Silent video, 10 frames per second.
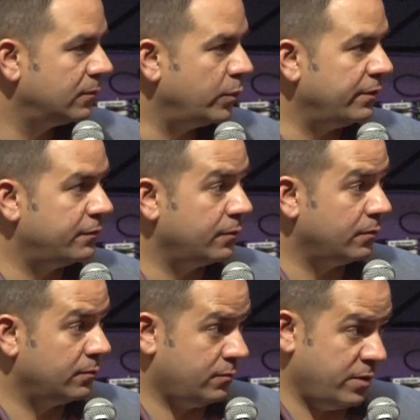We've,
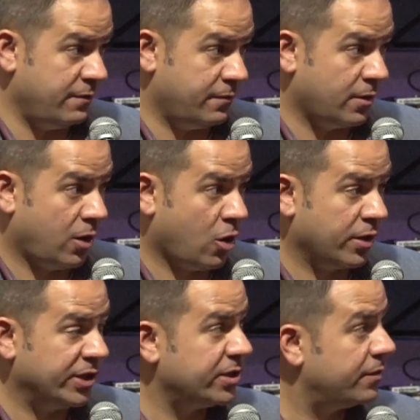we've hurt
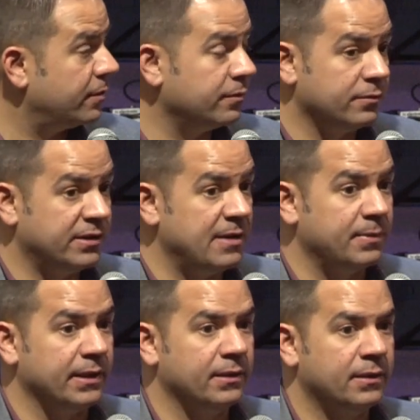each other
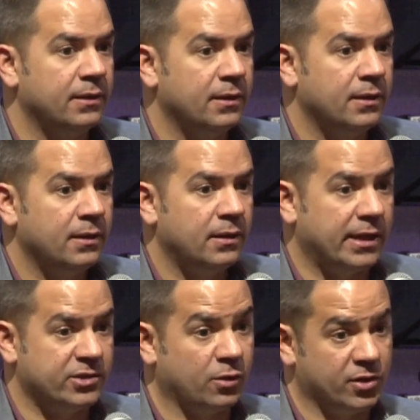deeply.
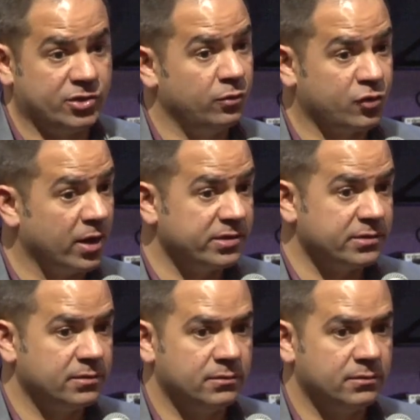And so there's no trust,